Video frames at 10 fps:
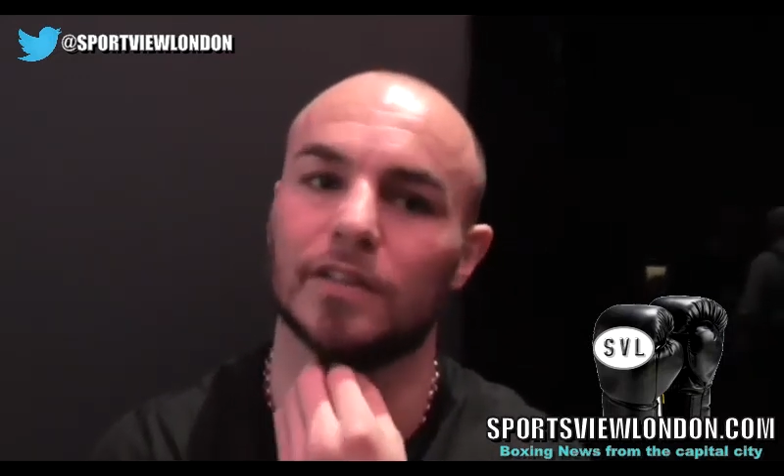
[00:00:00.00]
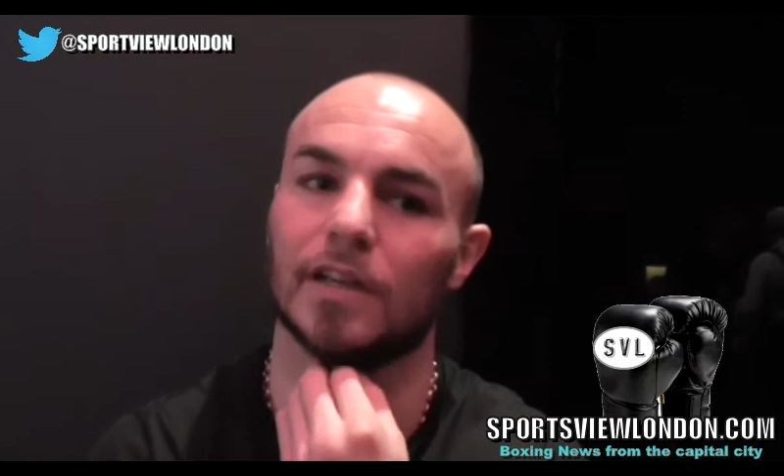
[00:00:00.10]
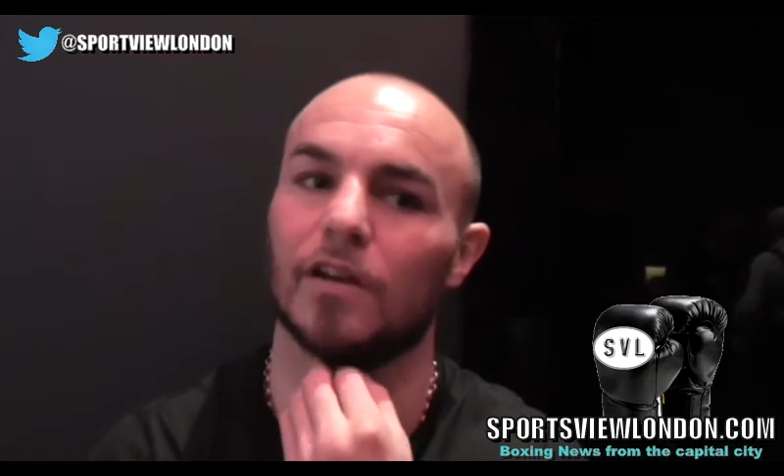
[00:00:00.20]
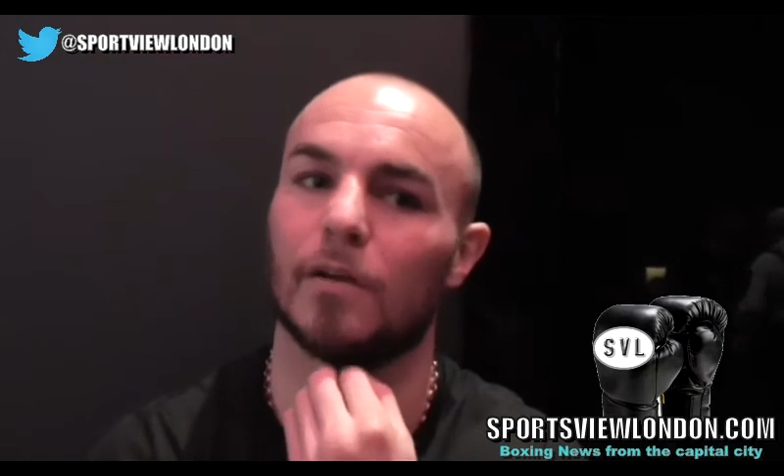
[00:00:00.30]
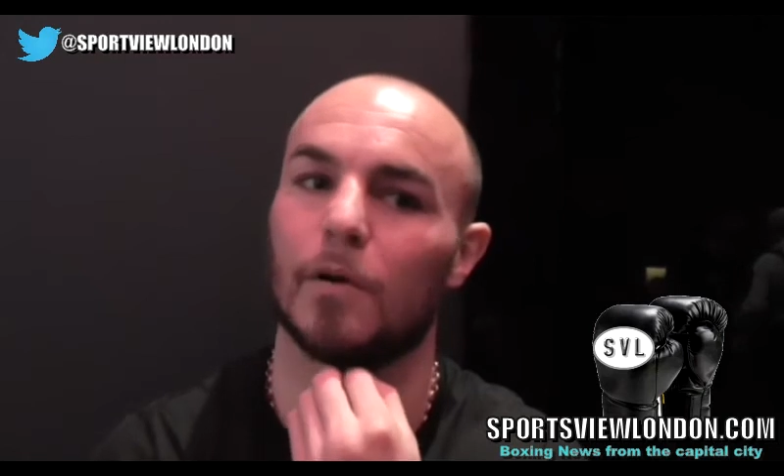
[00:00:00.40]

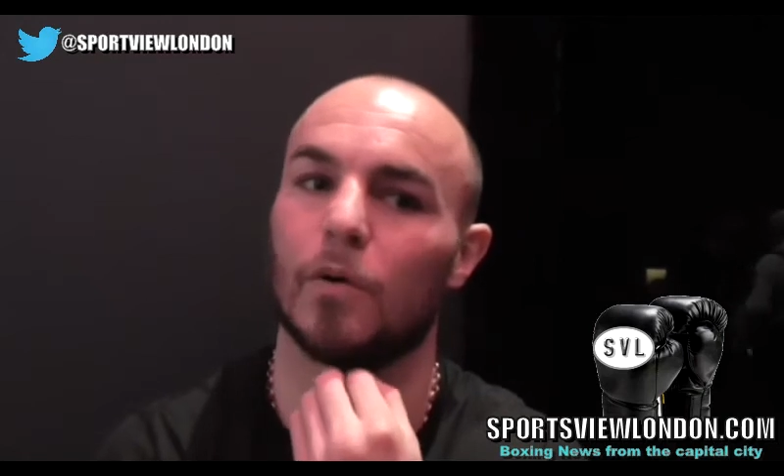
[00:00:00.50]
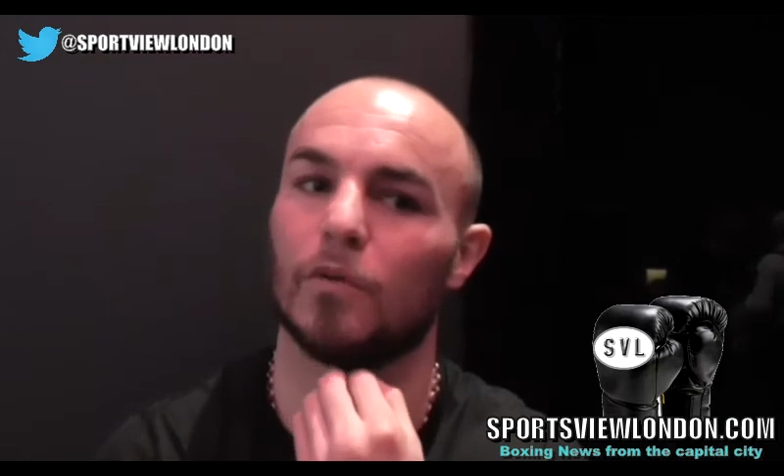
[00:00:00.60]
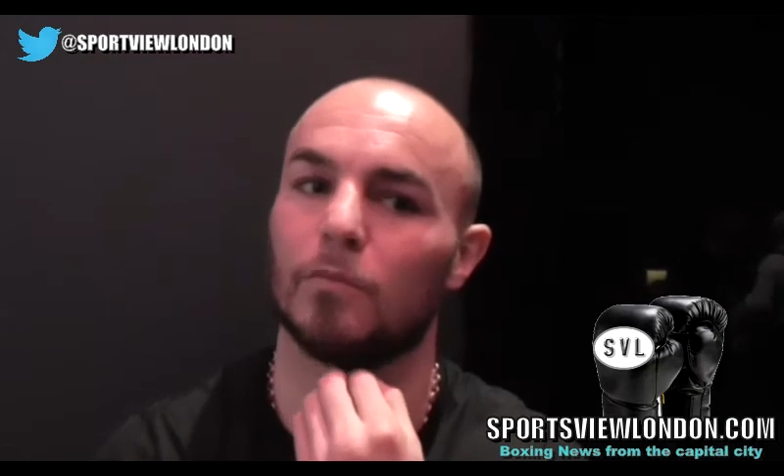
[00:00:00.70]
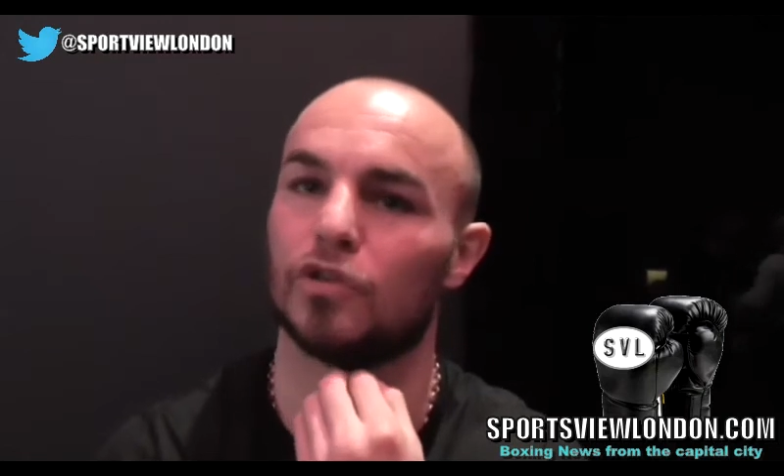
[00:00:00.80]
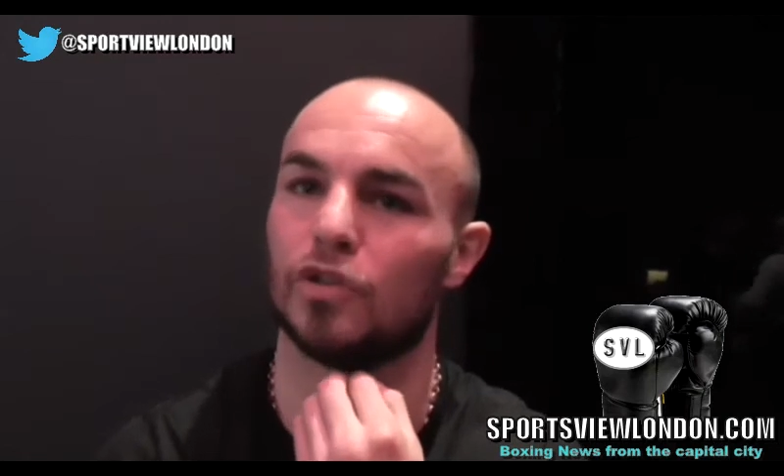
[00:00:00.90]
Now I'm older,
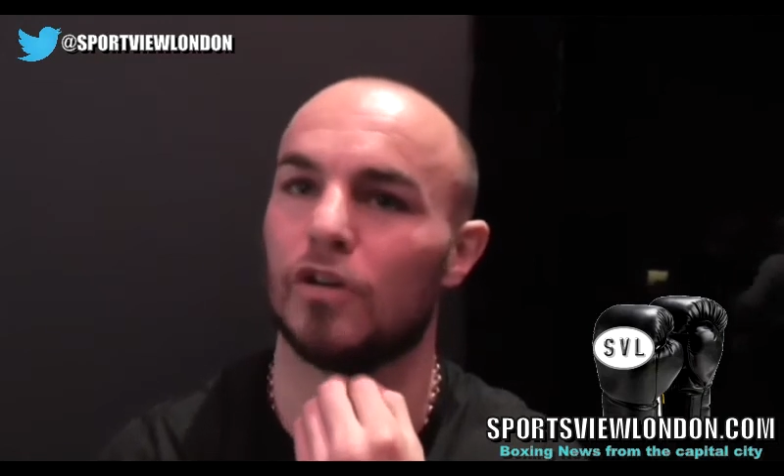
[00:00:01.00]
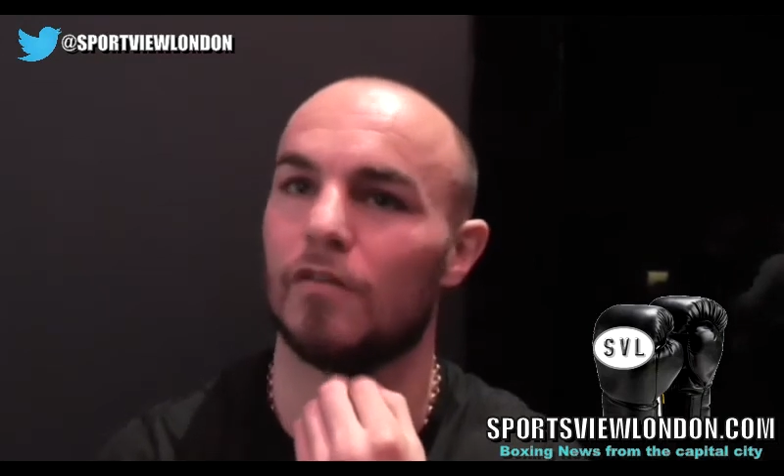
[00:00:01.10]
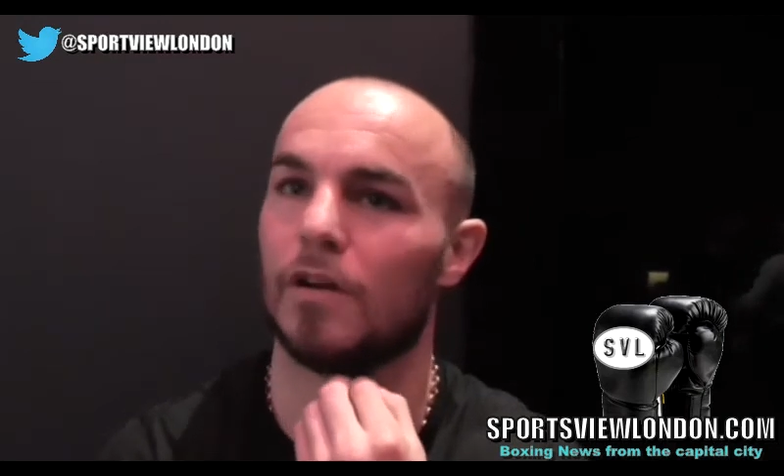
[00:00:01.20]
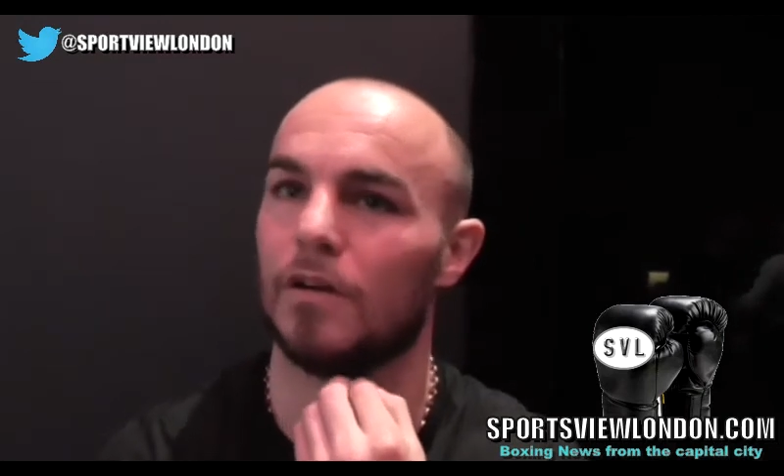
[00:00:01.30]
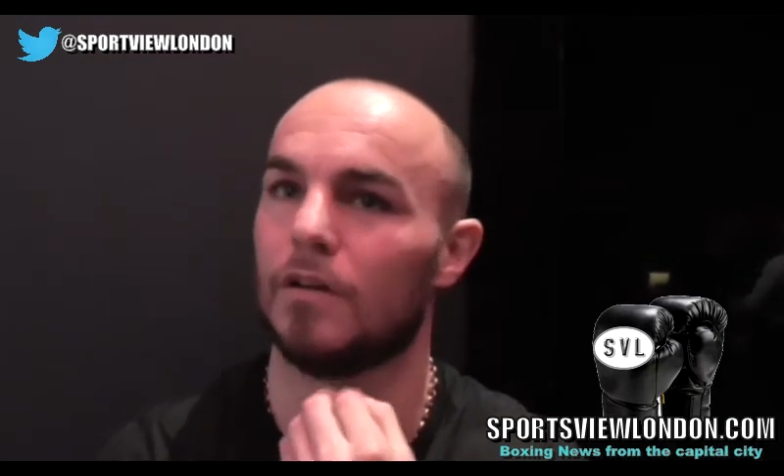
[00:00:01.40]

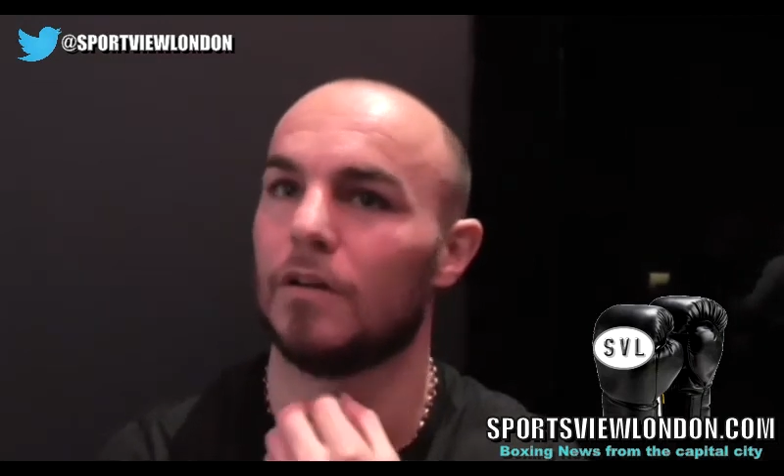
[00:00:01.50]
maturer.